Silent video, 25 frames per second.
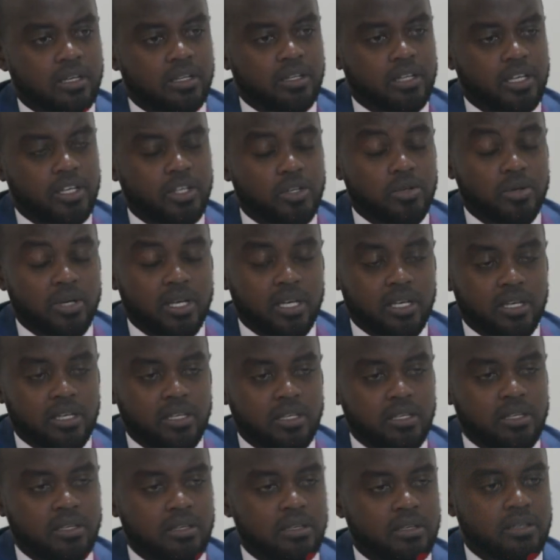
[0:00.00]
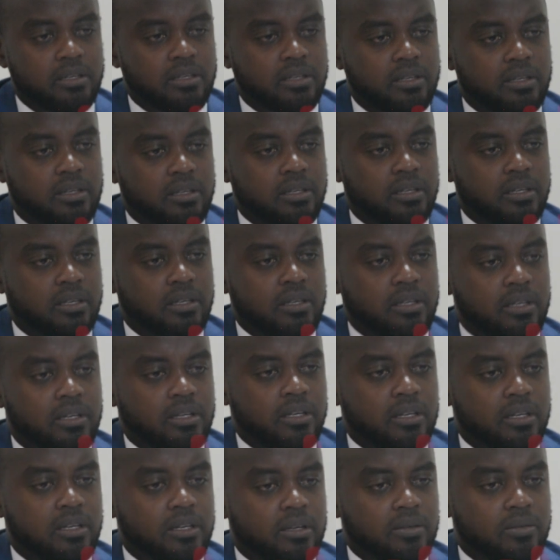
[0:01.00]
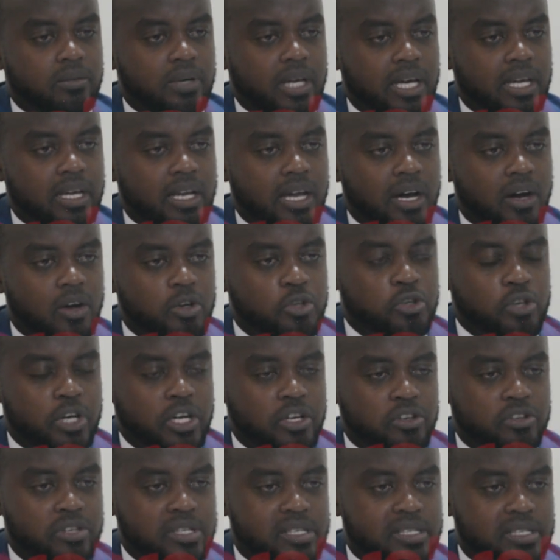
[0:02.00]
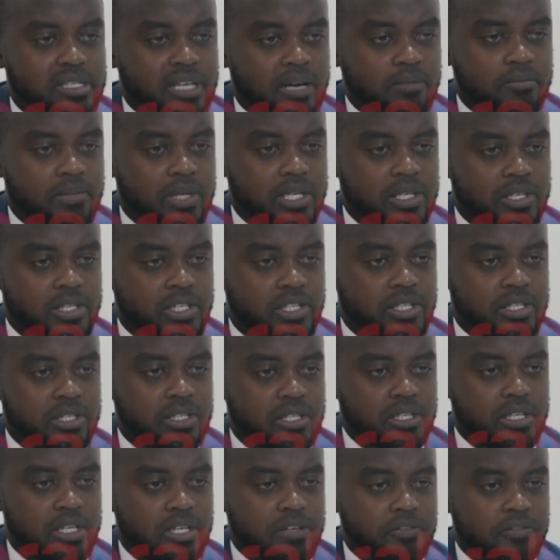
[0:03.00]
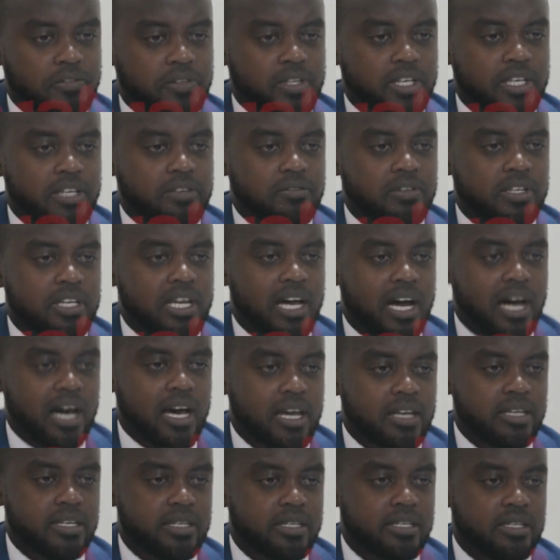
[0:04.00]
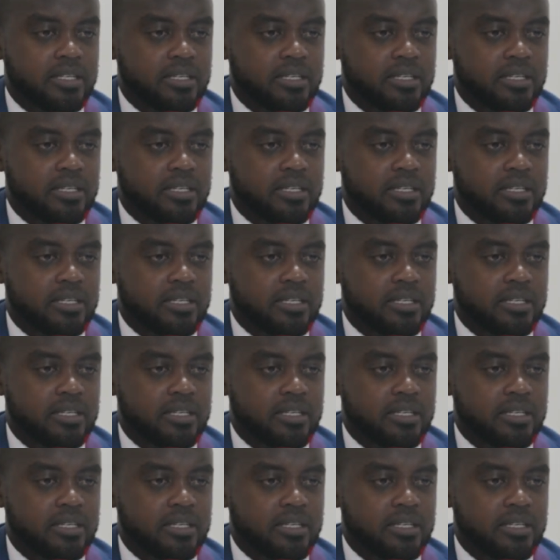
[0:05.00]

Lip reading: UAE. We are now trying to establish if they even had